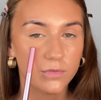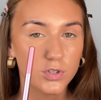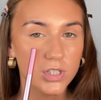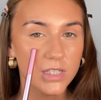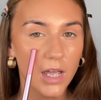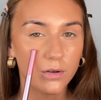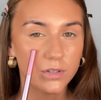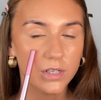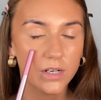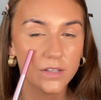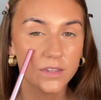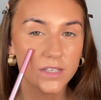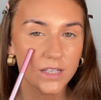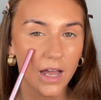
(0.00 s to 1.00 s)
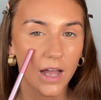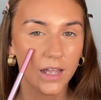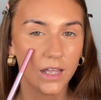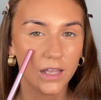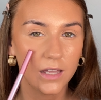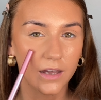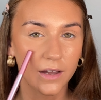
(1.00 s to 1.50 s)
I've just set underneath this eye
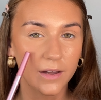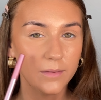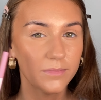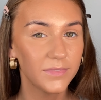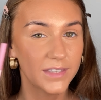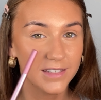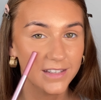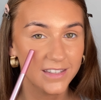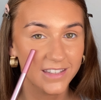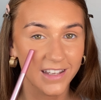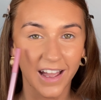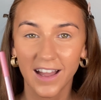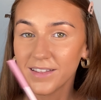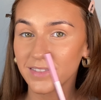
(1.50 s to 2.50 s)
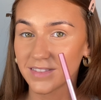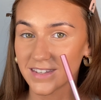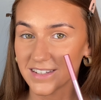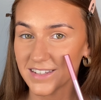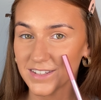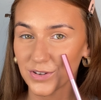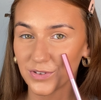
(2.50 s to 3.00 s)
here. This is set,
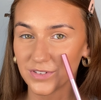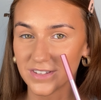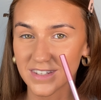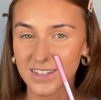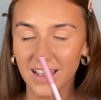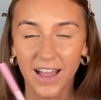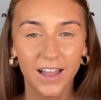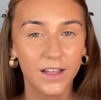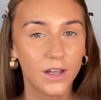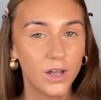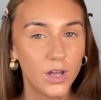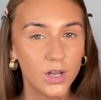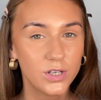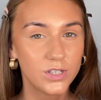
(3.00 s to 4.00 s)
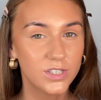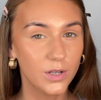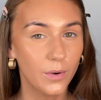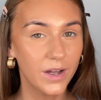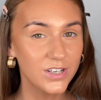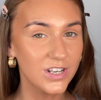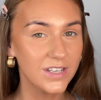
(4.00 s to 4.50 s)
this is unset. So
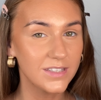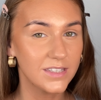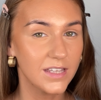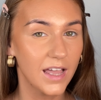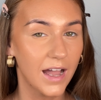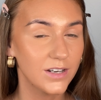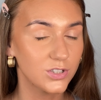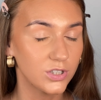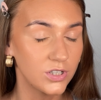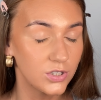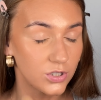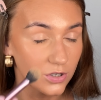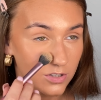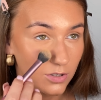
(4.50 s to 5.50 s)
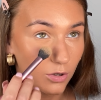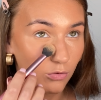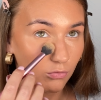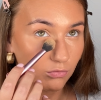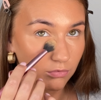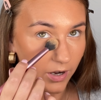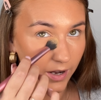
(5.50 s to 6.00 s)
as you can see, it actually does look
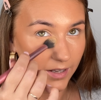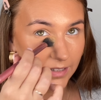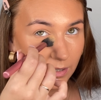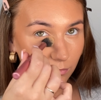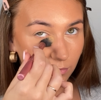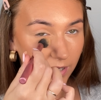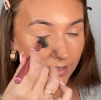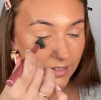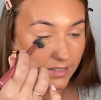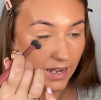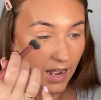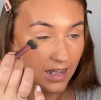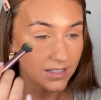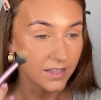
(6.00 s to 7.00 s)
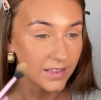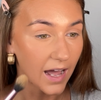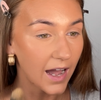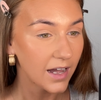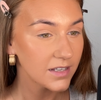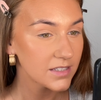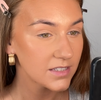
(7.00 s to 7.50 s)
really nice, and that
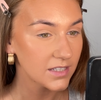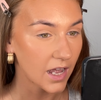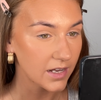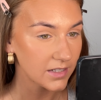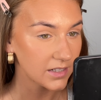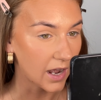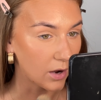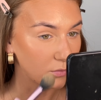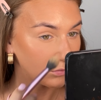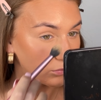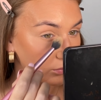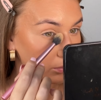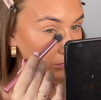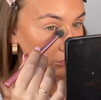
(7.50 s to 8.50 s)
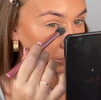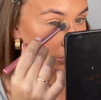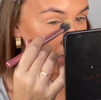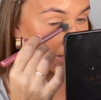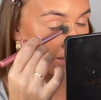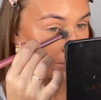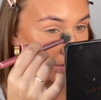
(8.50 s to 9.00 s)
has set down
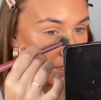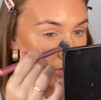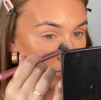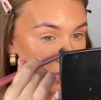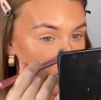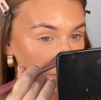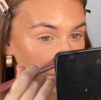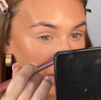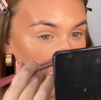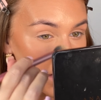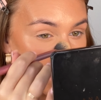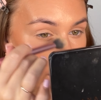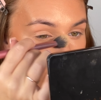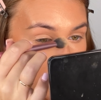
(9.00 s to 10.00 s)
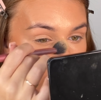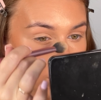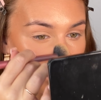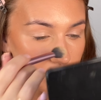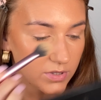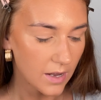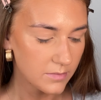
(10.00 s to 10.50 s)
really beautifully.
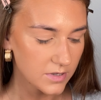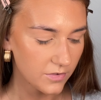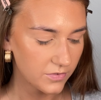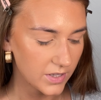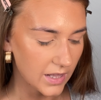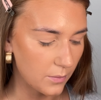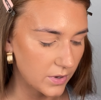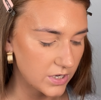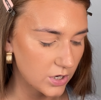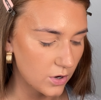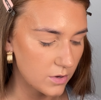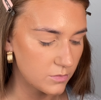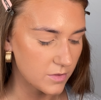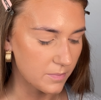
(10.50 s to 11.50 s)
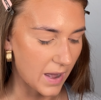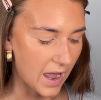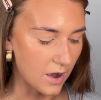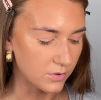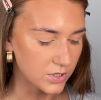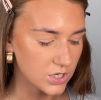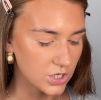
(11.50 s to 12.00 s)
Sometimes I feel like when you're going with
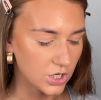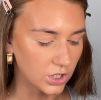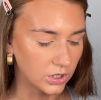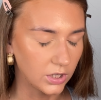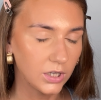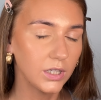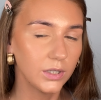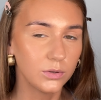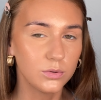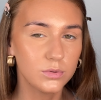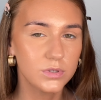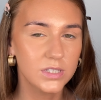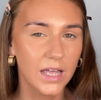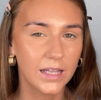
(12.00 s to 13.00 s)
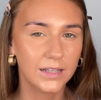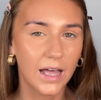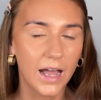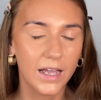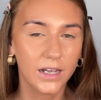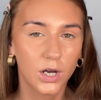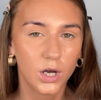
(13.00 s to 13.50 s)
powder, you can lose that like